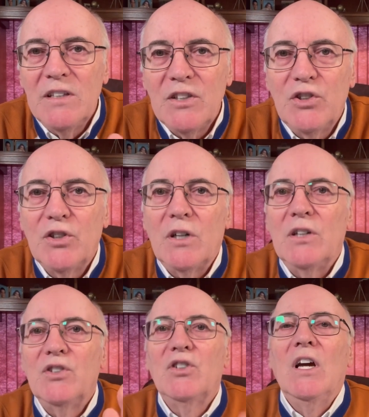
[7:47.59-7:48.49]
the
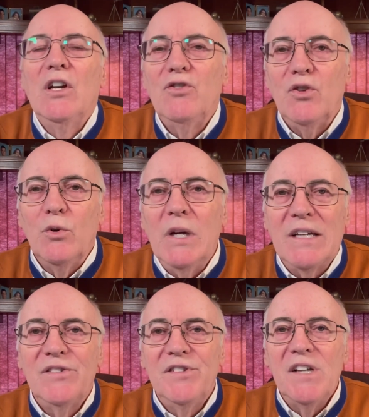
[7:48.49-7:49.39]
church to
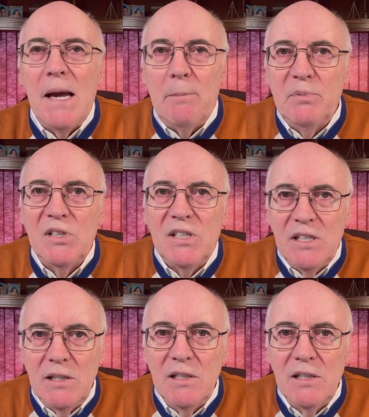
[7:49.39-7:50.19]
accept.